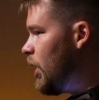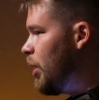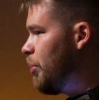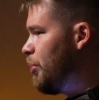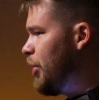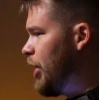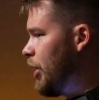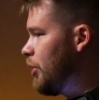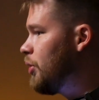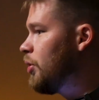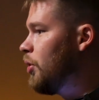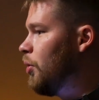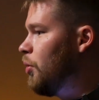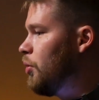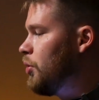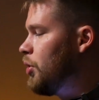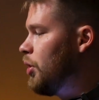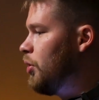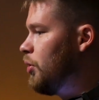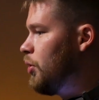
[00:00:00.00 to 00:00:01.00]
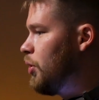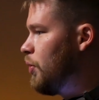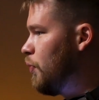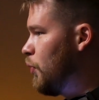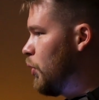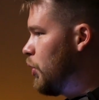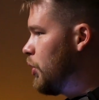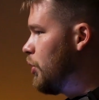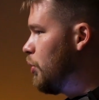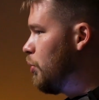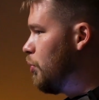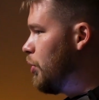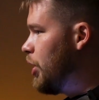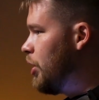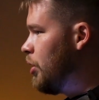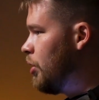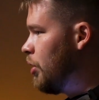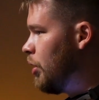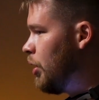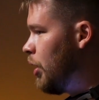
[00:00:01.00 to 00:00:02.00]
But yeah, so those are those first 3.